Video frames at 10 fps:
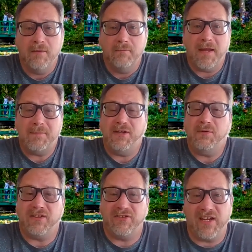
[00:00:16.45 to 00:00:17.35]
Maybe you
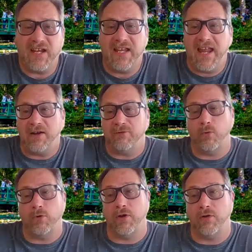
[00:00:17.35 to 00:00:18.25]
get sick and can't
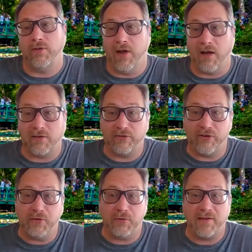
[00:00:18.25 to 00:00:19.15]
afford to go to the doctor,
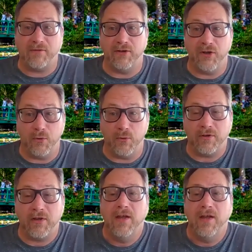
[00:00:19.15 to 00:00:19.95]
so you don't have a note.